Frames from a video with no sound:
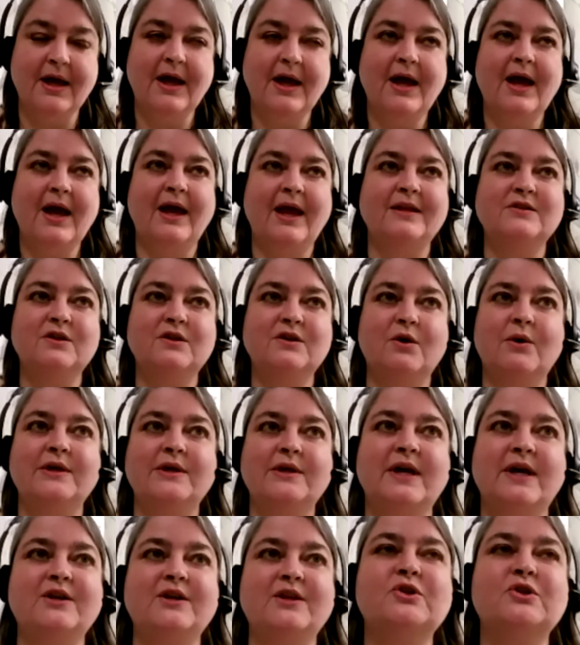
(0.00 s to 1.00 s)
And so as
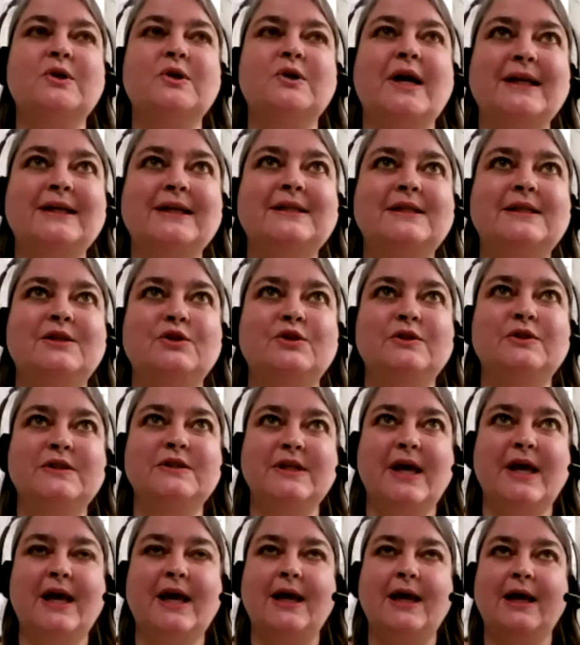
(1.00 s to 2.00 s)
I tried to
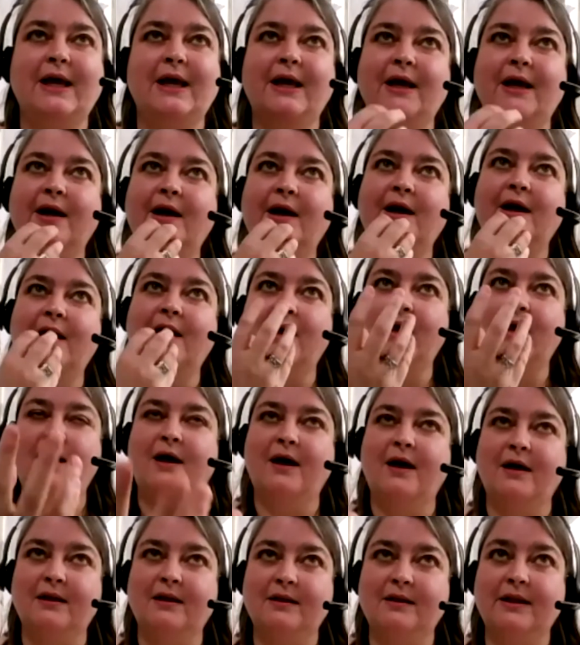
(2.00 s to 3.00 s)
say
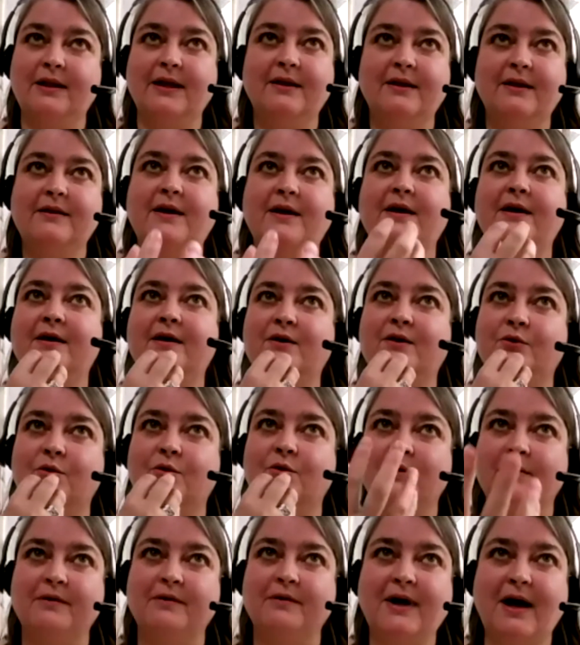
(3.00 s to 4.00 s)
Alethea
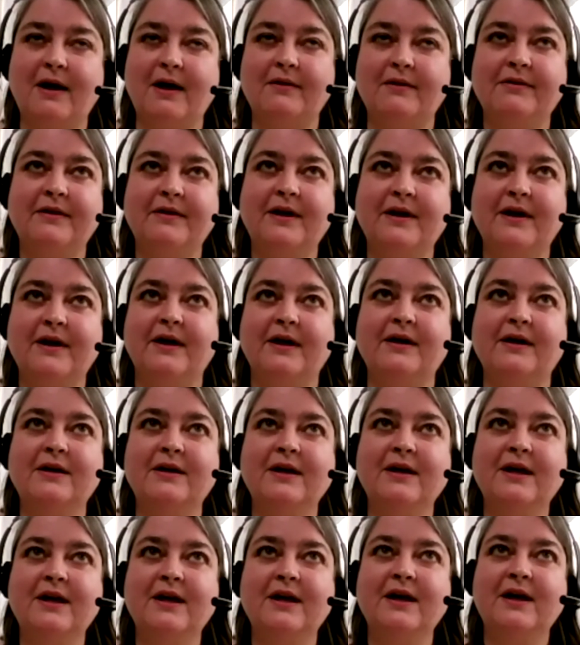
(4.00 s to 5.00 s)
or Althea,
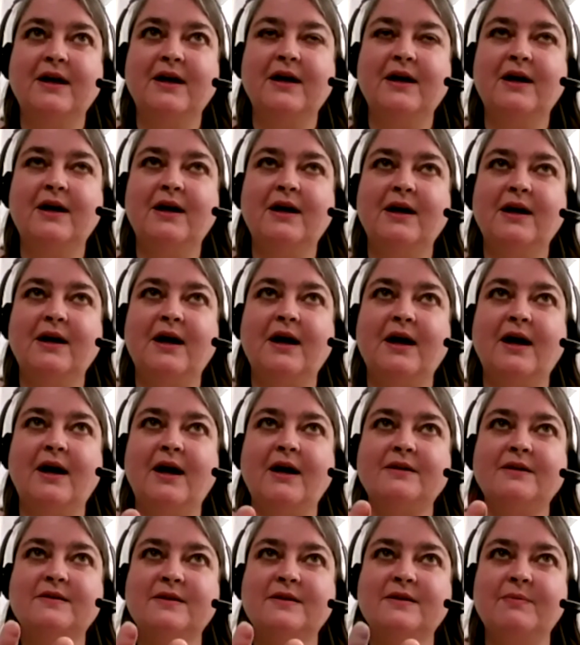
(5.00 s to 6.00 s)

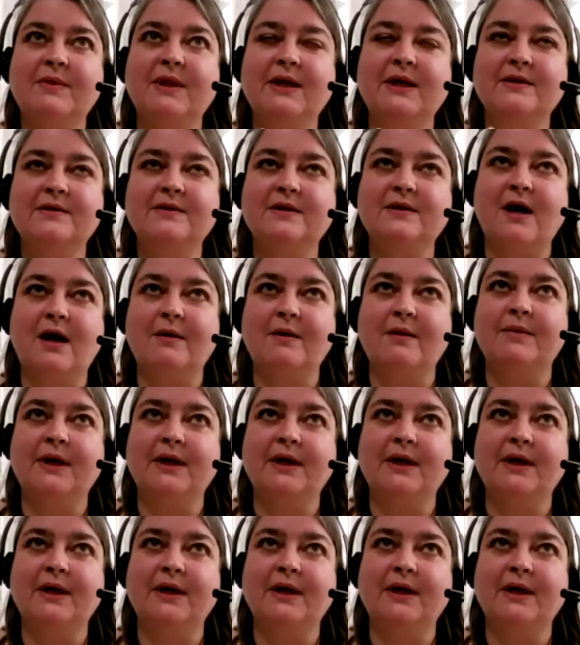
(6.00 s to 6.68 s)
something stopped me.